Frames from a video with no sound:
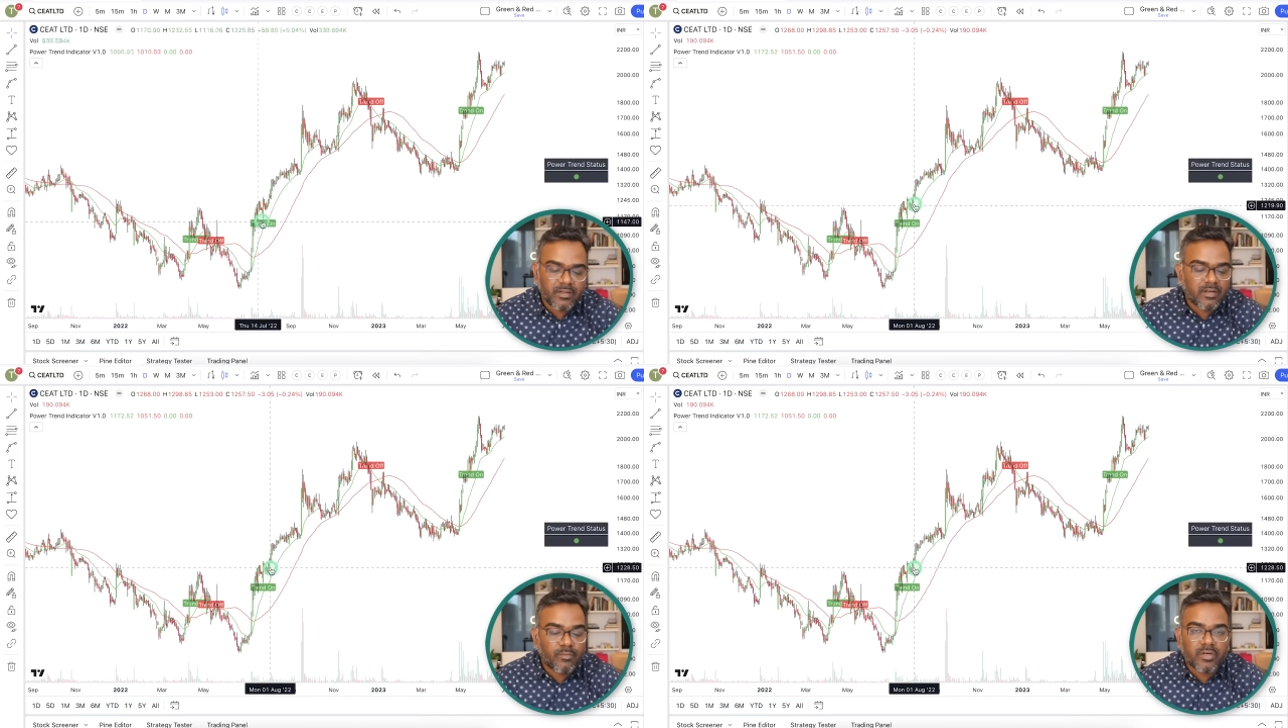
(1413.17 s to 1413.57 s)

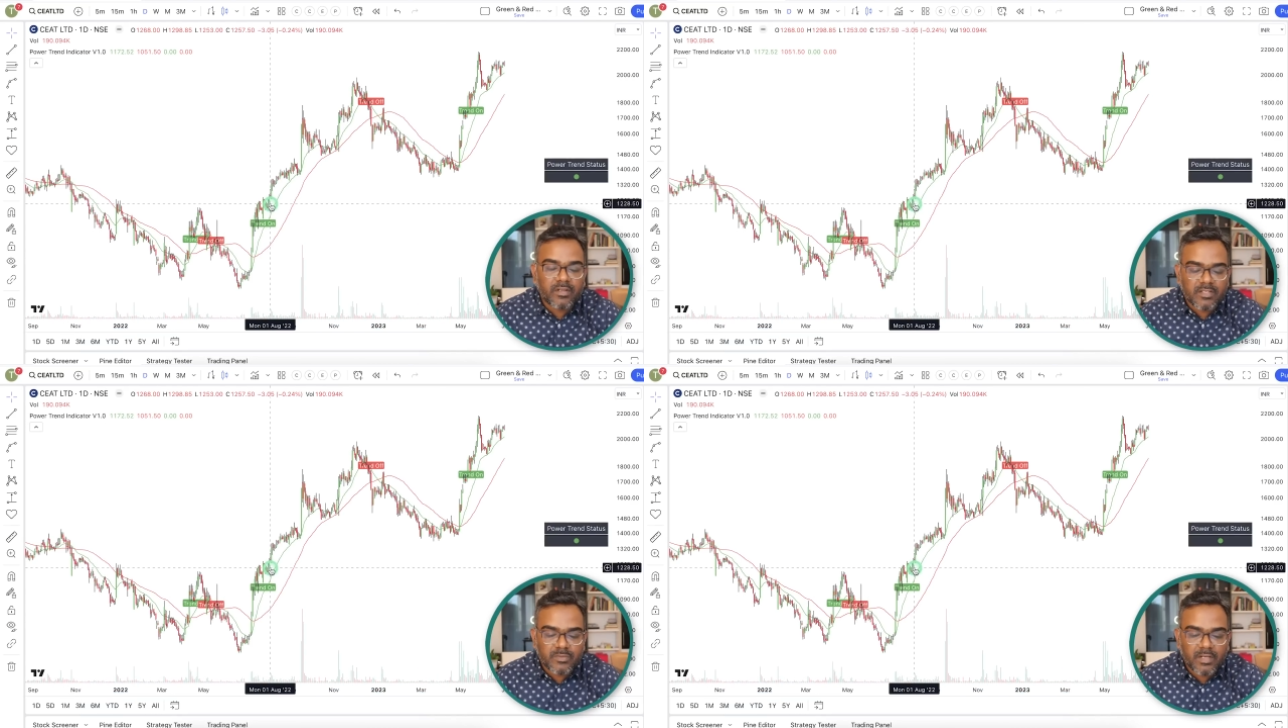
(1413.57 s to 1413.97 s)
You could have bought
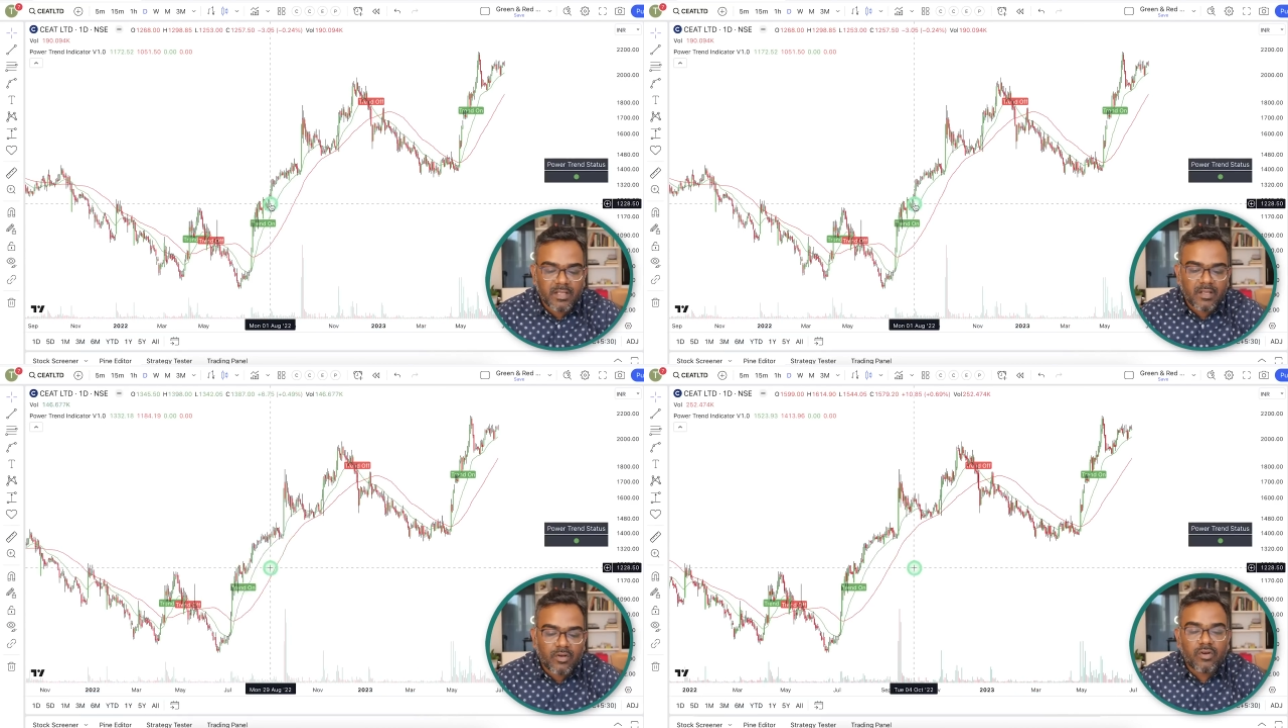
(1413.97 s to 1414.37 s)
here as well,
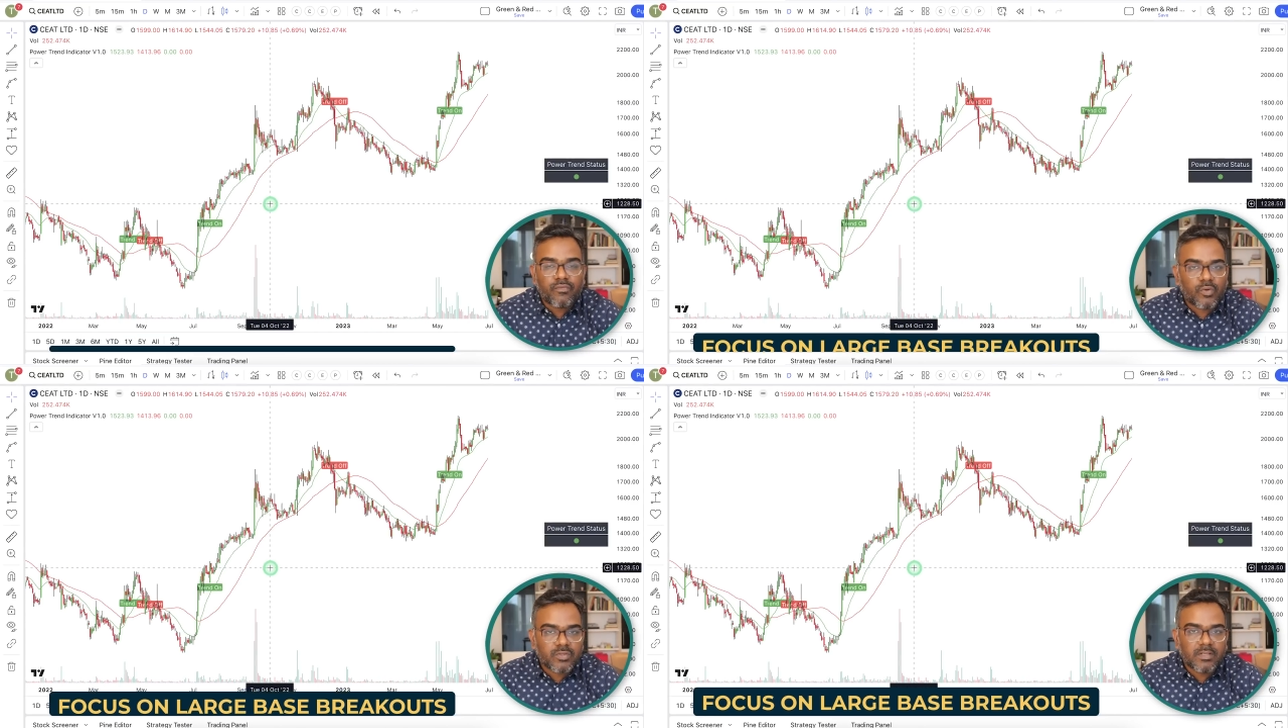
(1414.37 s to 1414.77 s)
or
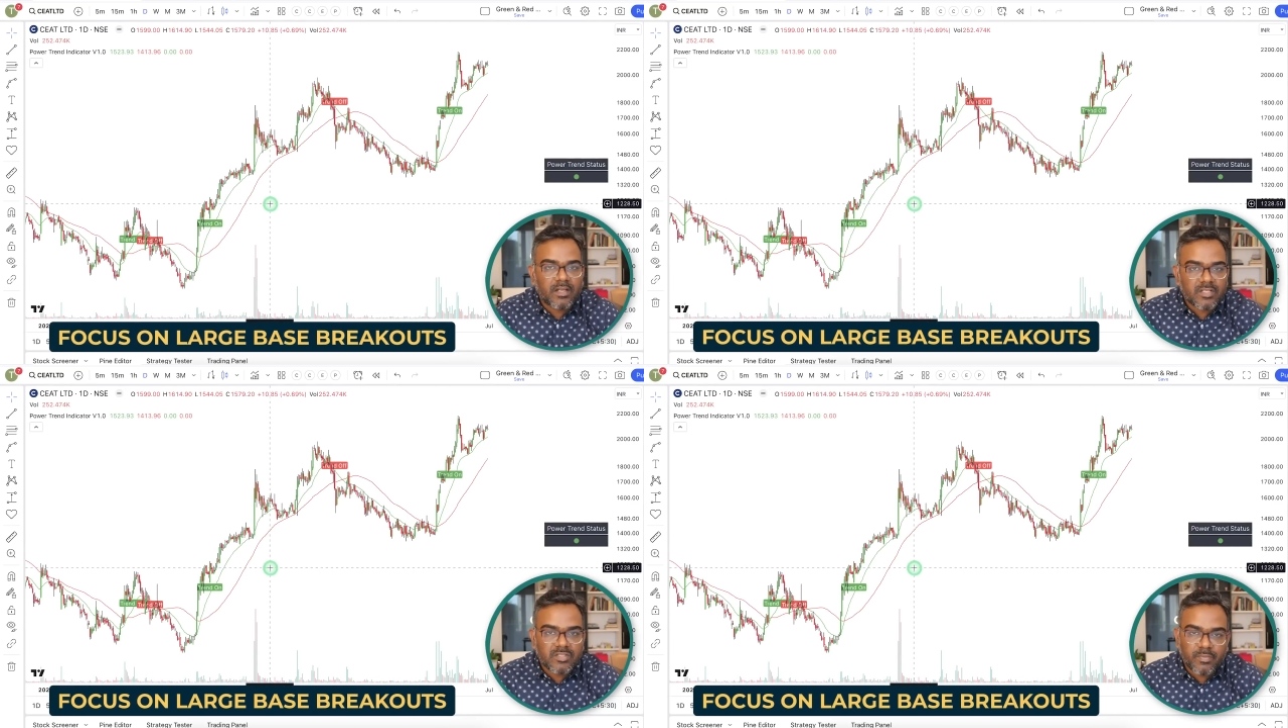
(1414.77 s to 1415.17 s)
focus on
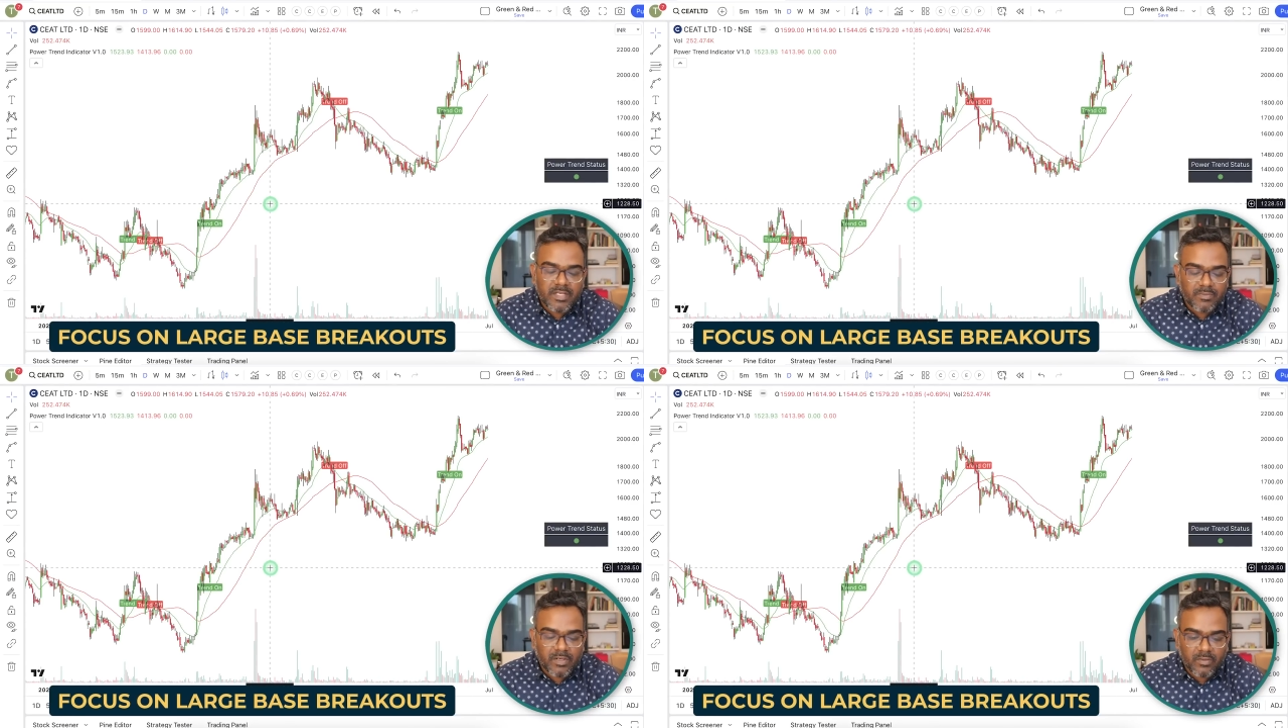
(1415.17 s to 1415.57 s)
large
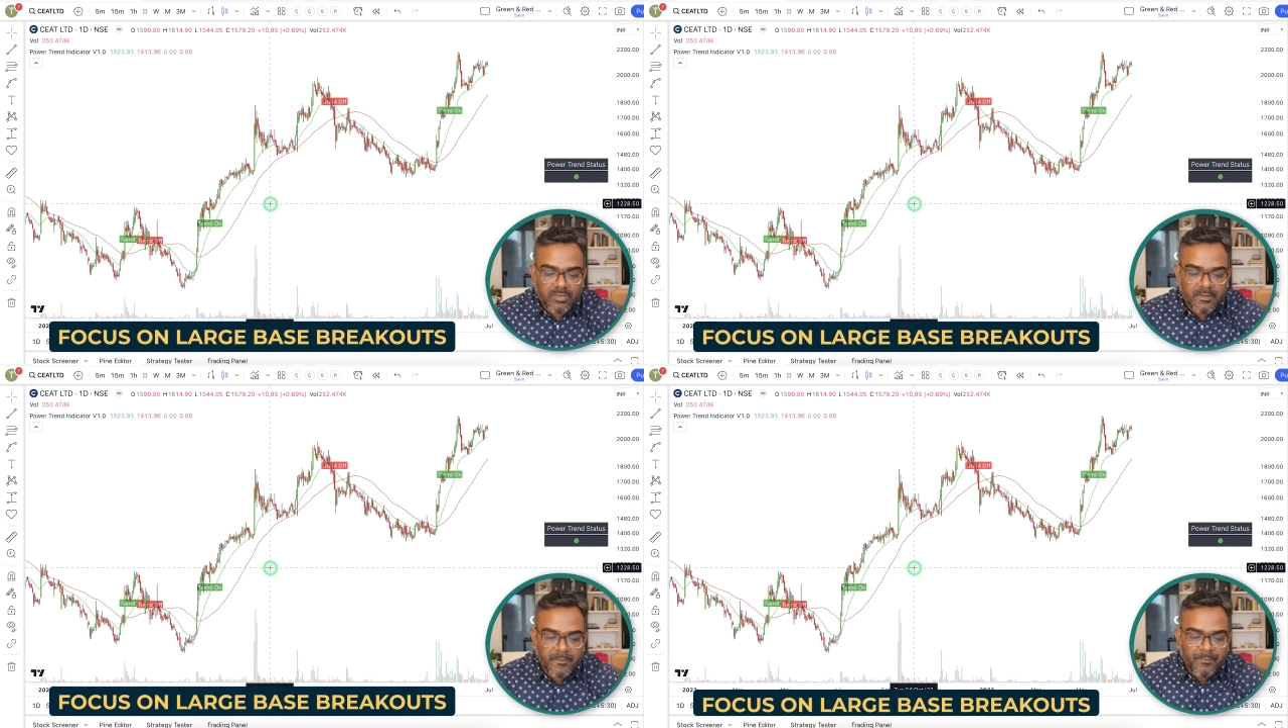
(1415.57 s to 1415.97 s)
base breakouts.